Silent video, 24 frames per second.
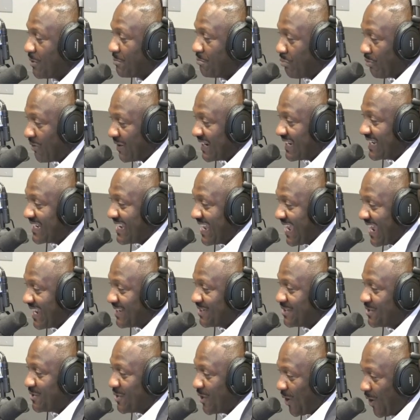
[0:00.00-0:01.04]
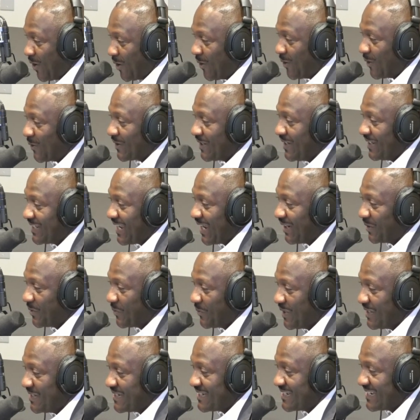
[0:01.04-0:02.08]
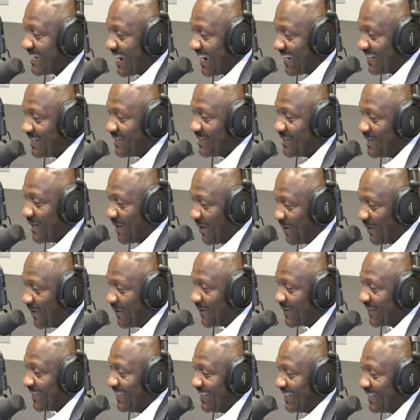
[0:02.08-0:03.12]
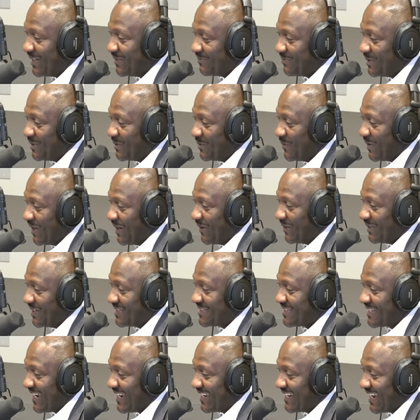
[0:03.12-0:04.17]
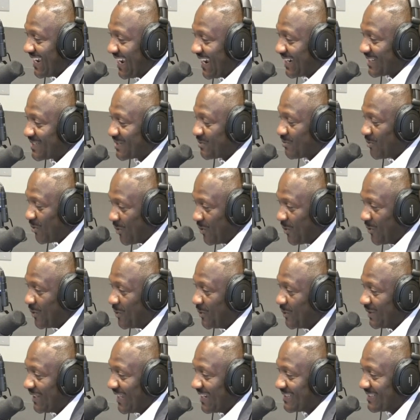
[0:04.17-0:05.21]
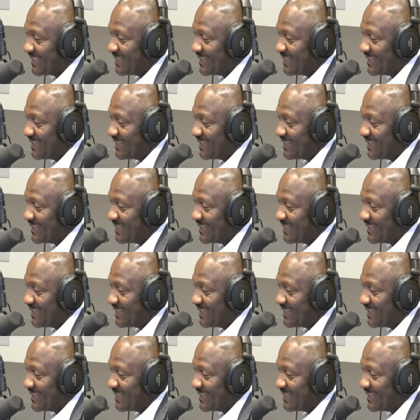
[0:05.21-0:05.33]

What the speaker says: bringing that dog, that Louisiana dog, if you will, the 10X rule. Who let the